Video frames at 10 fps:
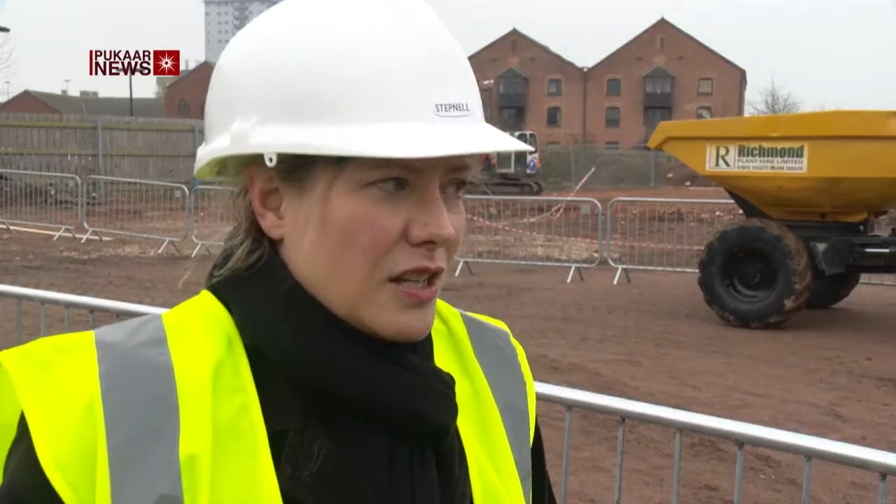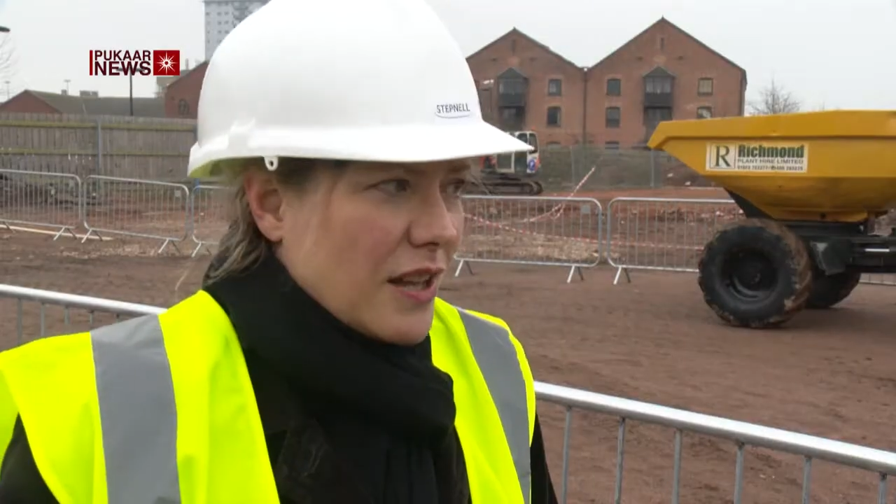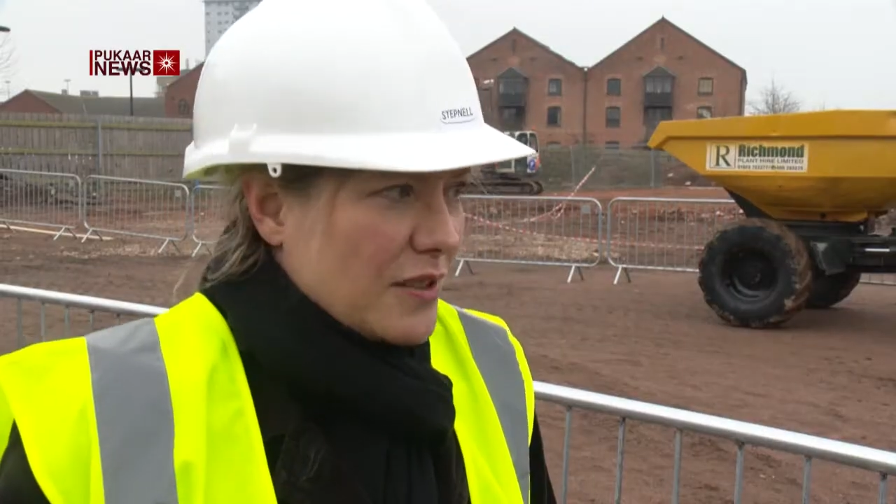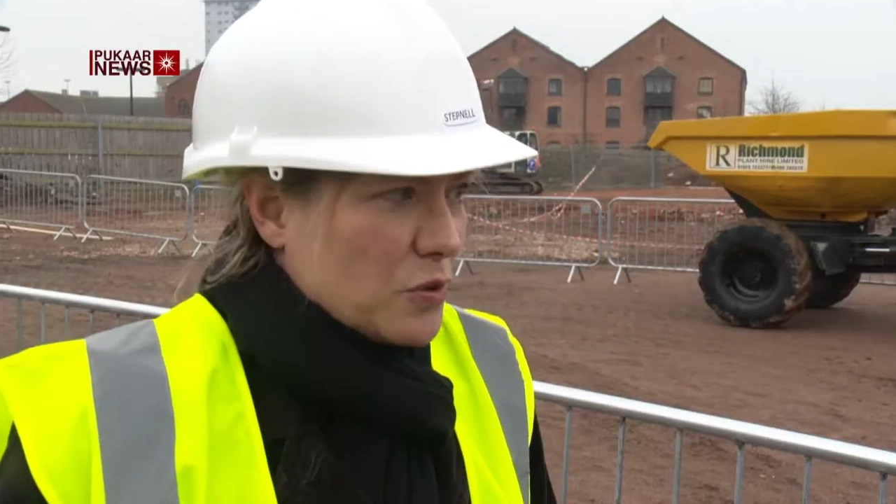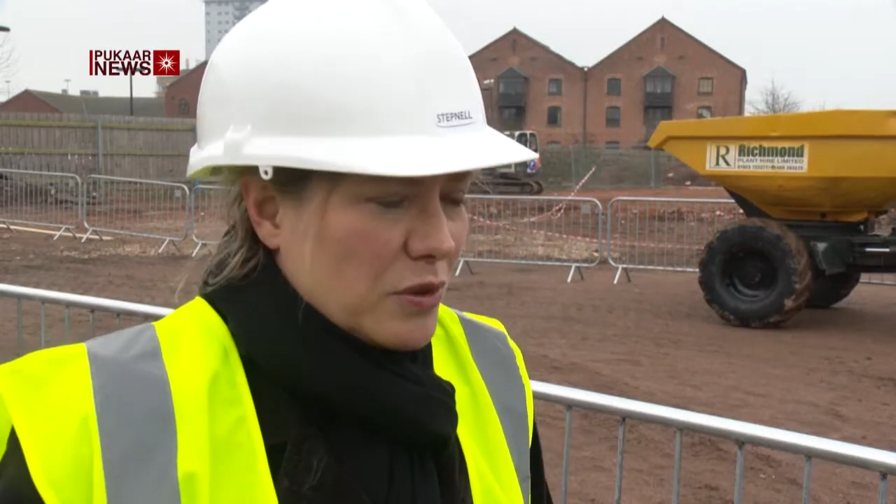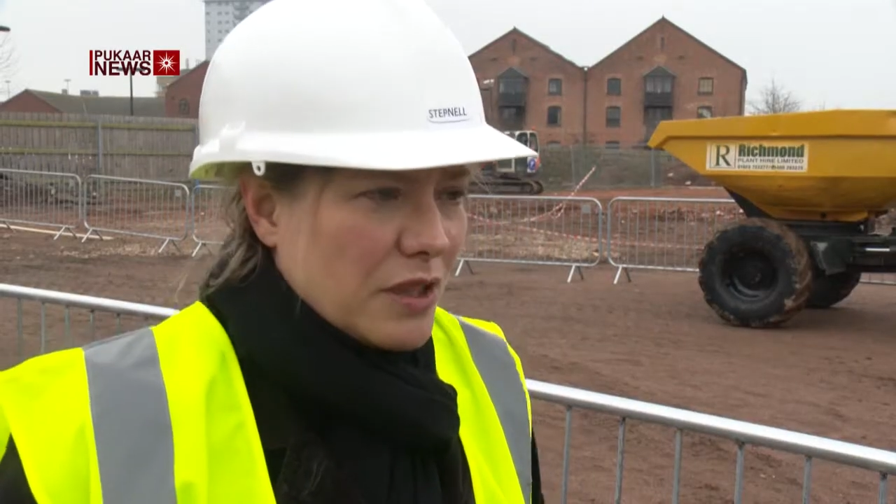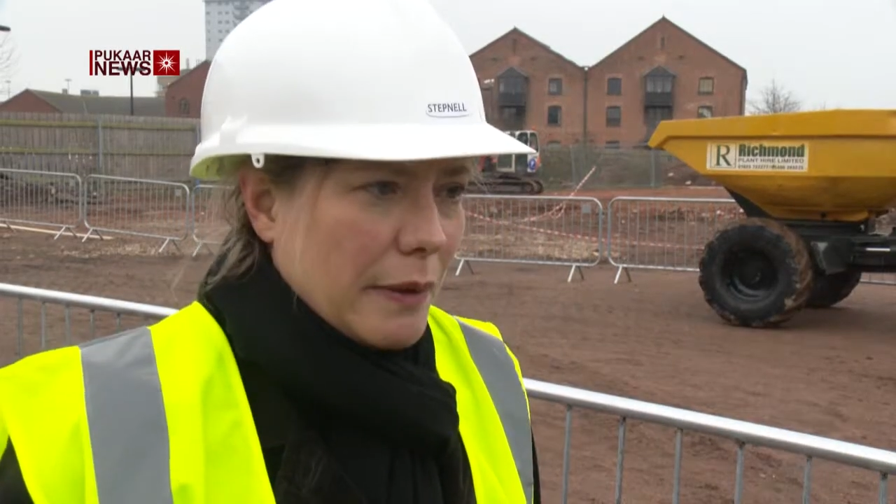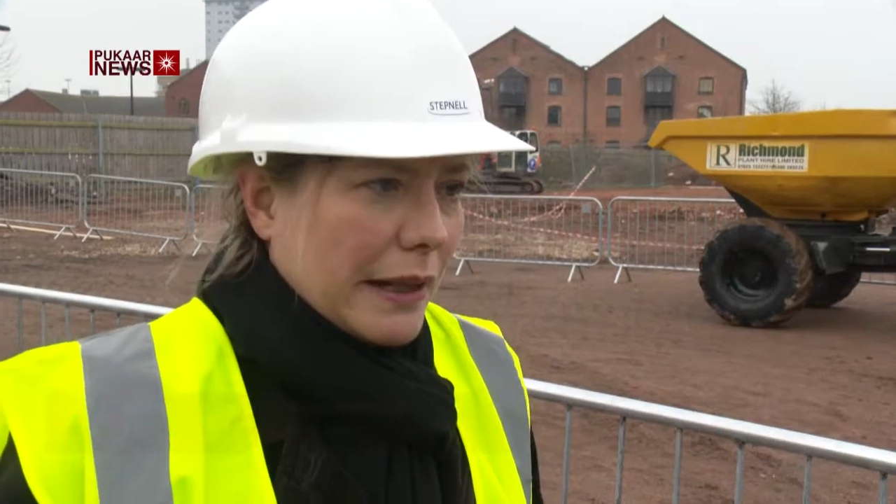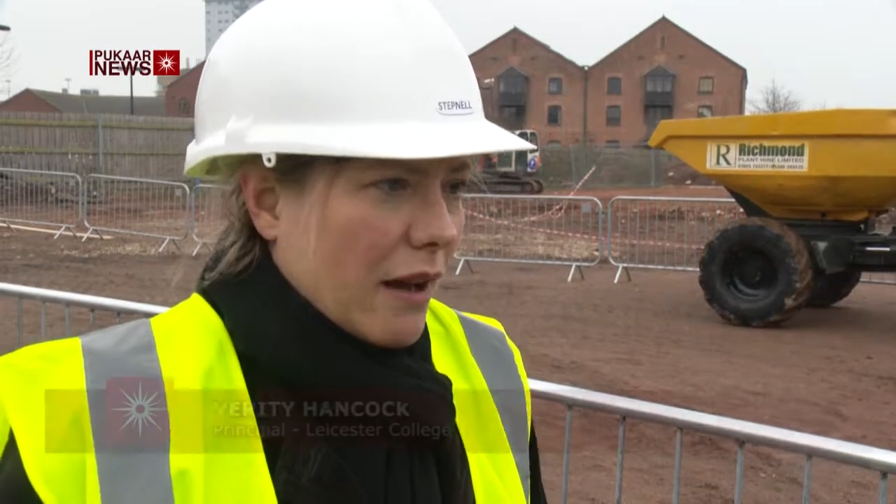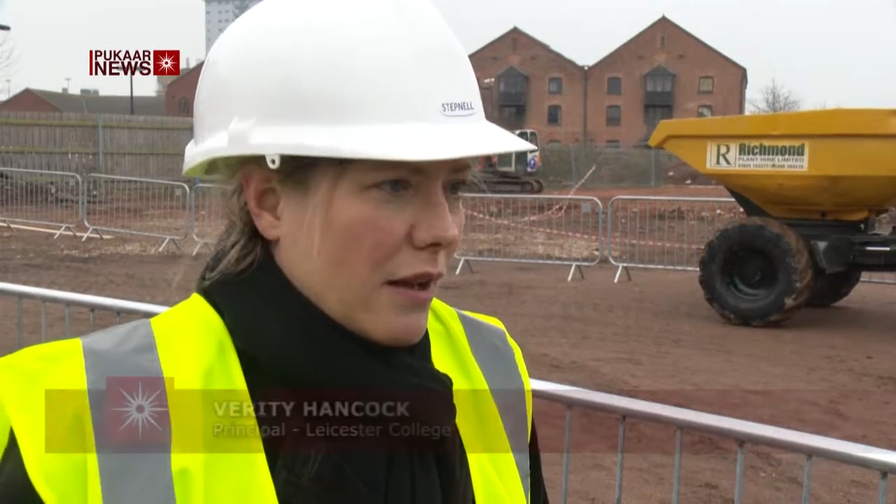That's
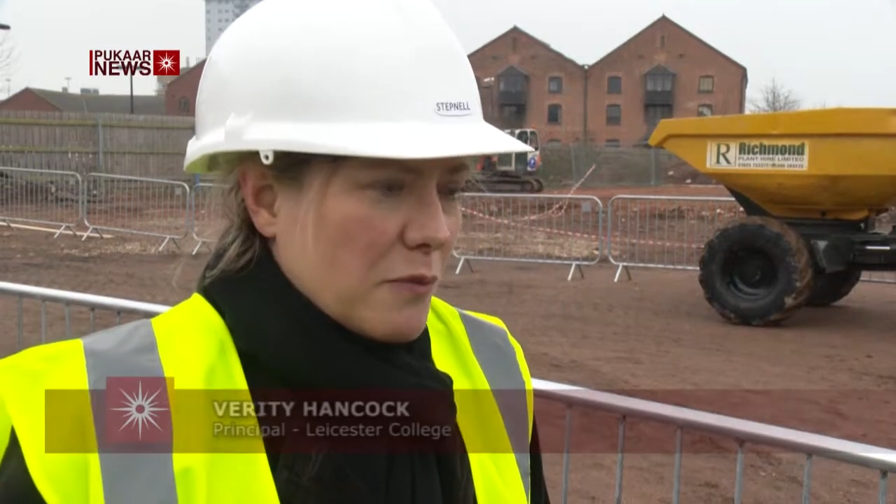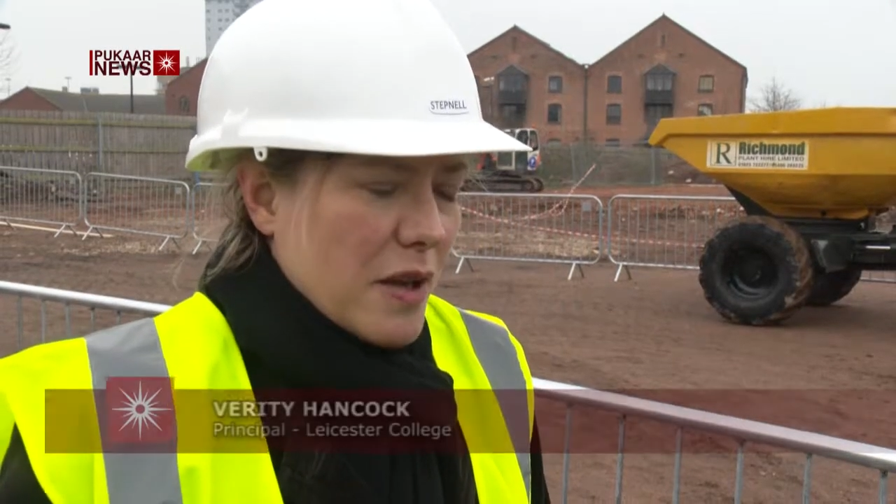also in line